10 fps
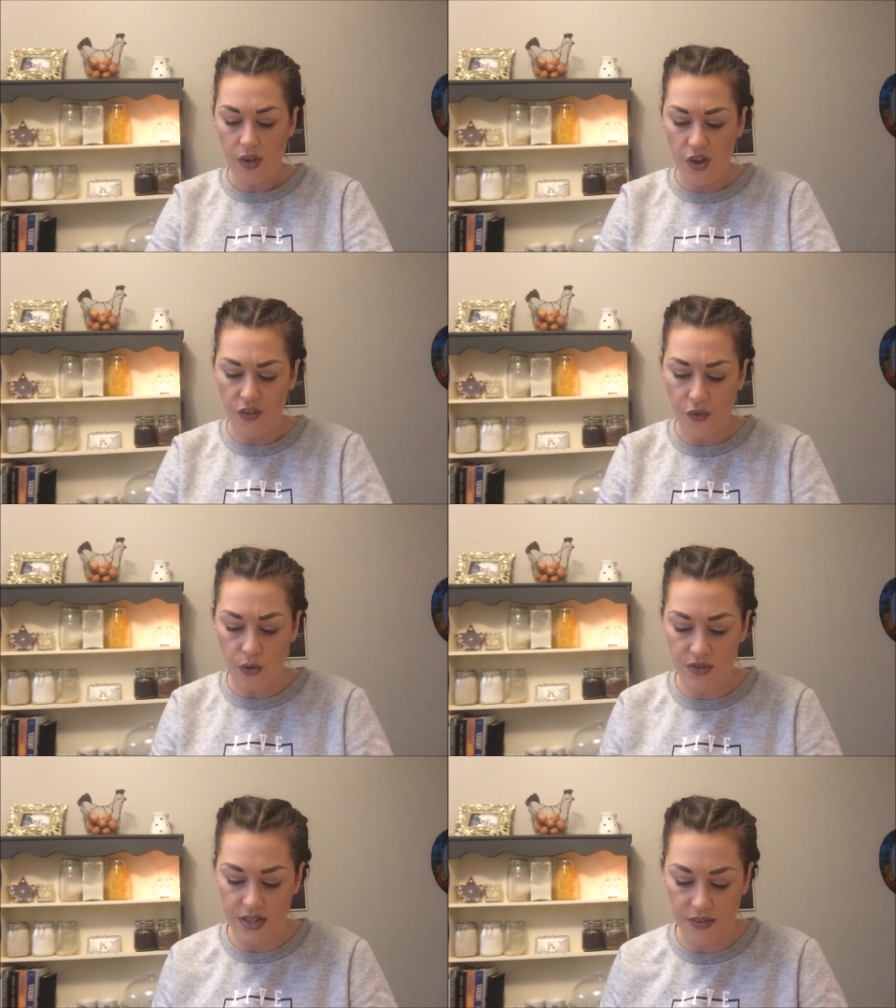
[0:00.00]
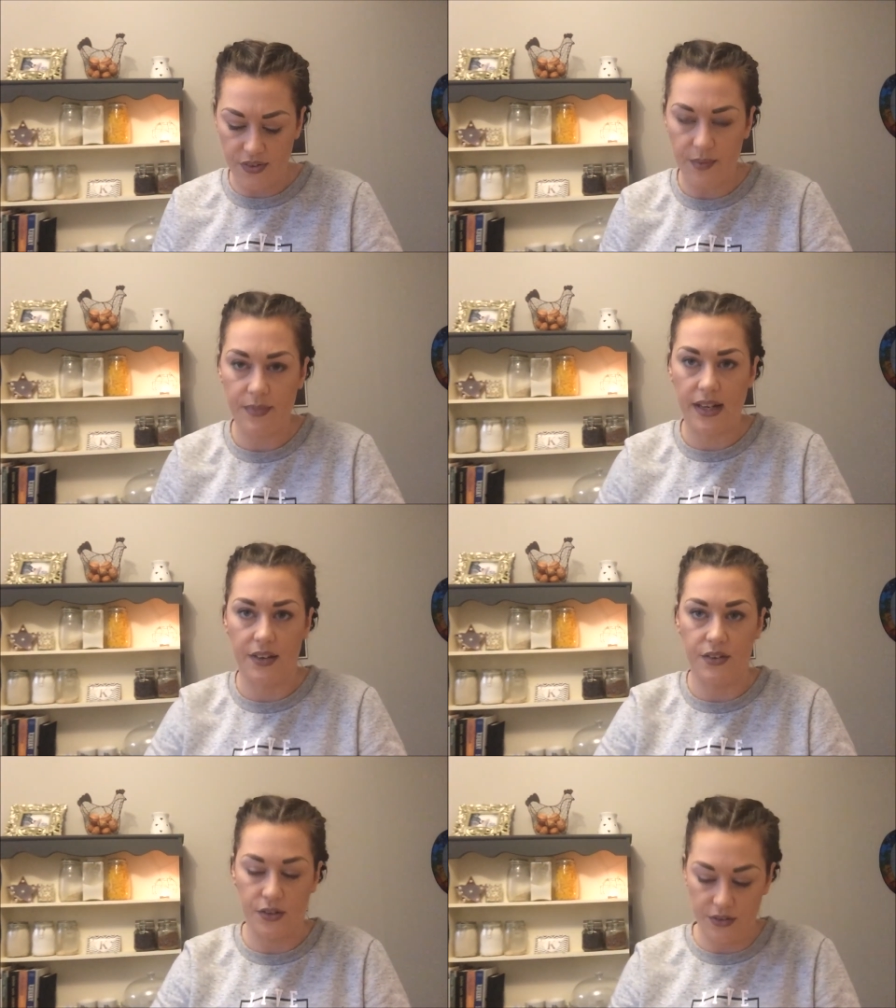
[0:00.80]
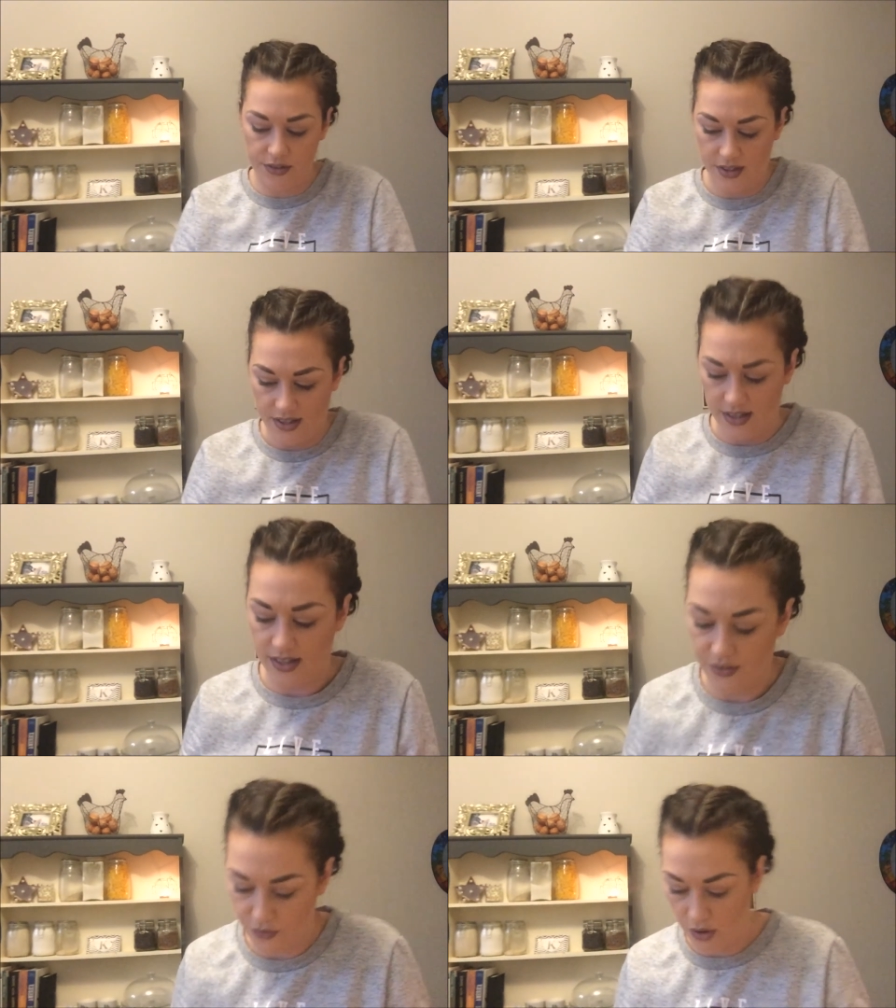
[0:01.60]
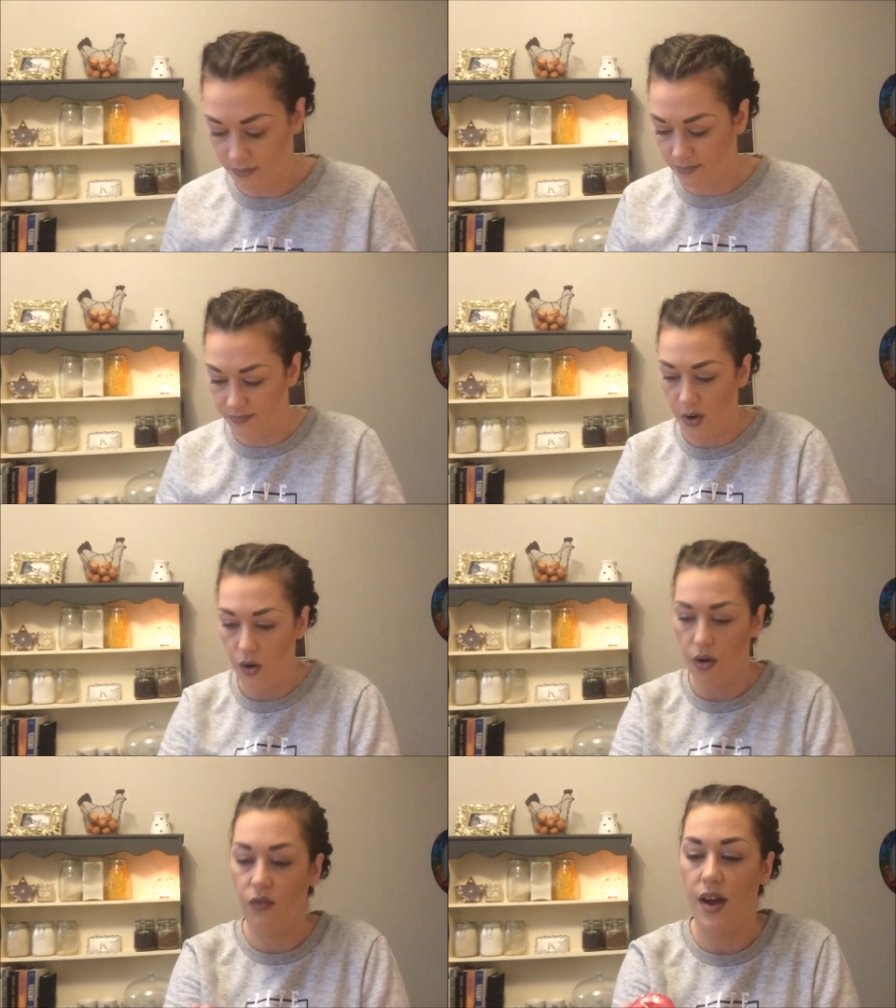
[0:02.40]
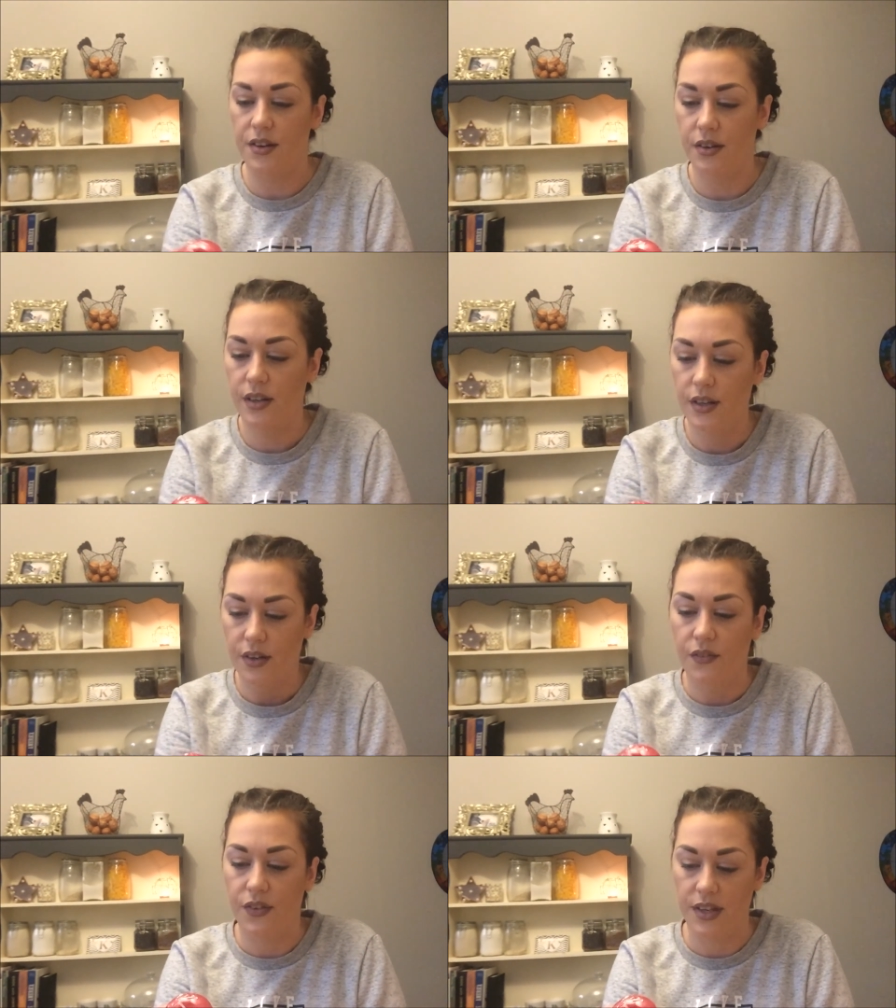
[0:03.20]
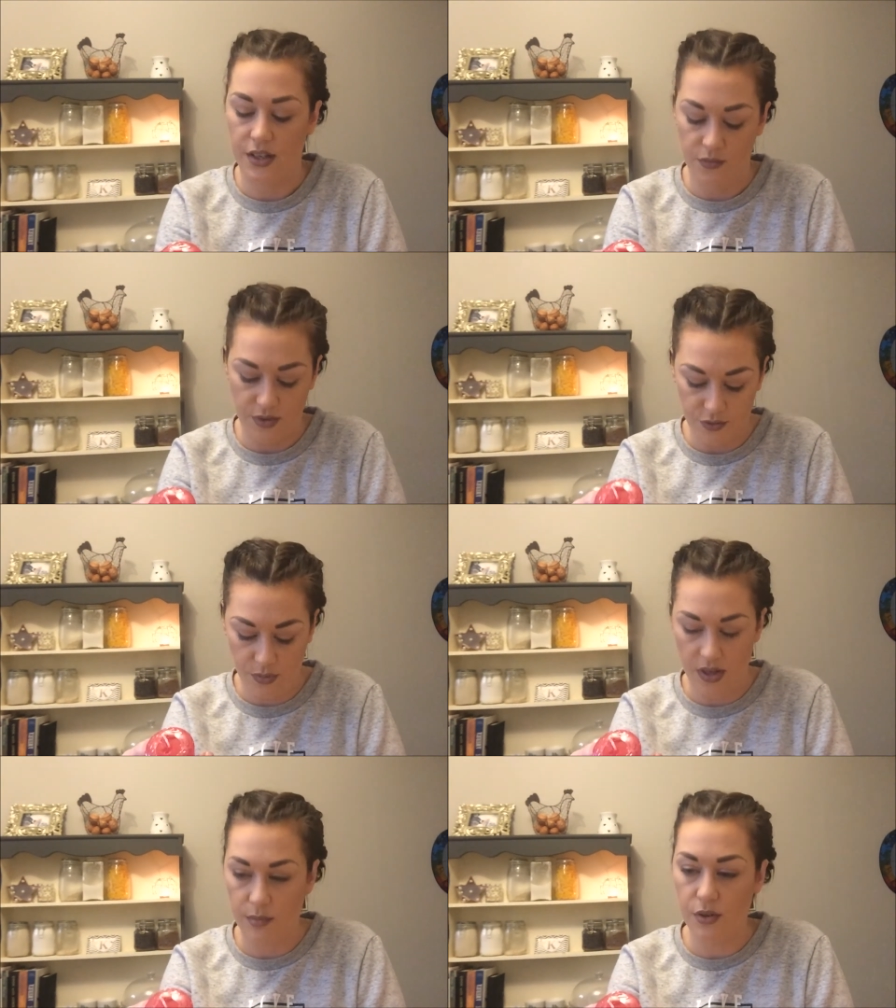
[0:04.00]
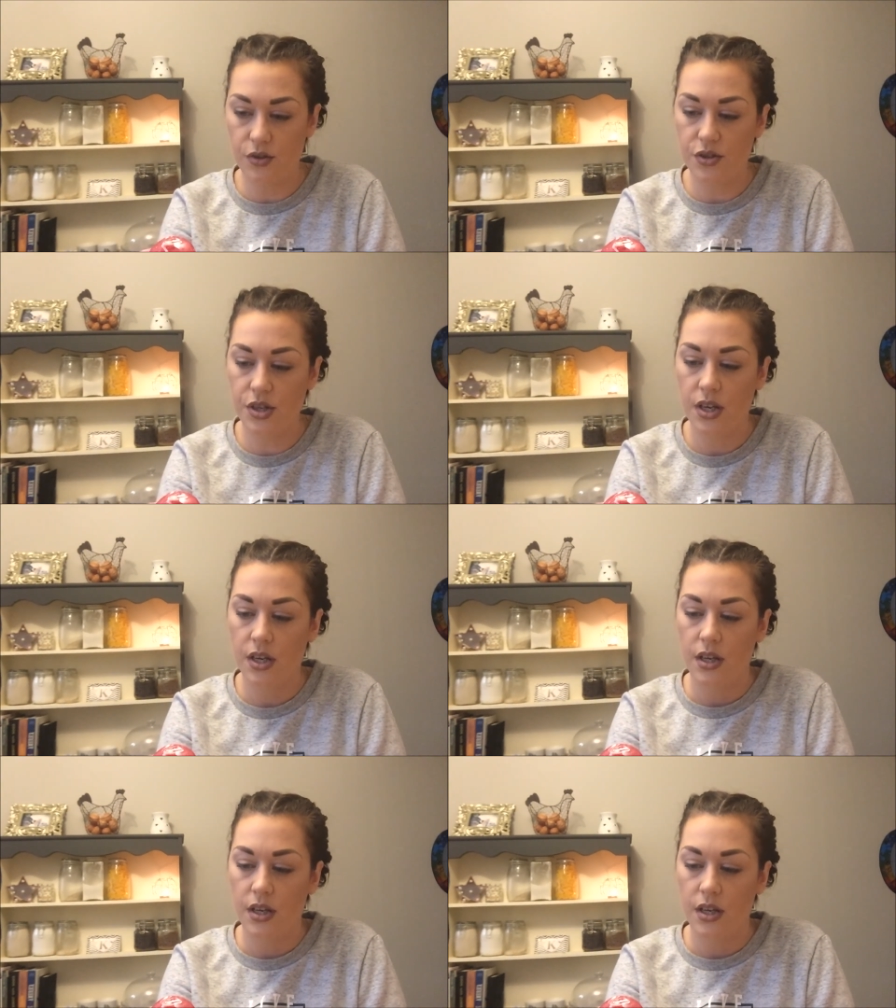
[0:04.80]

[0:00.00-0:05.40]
are the votive candles, and I've gone all red for these ones pretty much.